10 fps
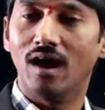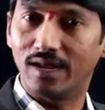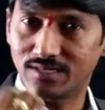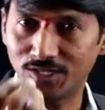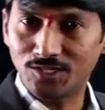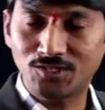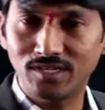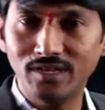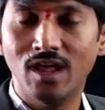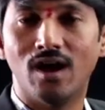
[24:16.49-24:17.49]
Or
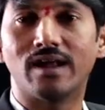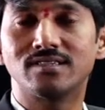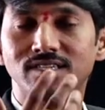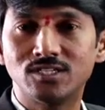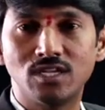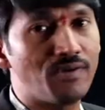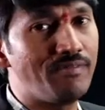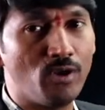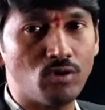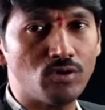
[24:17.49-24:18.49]
60 or
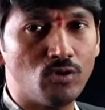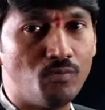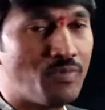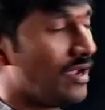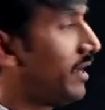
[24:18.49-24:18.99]
65, we don't know.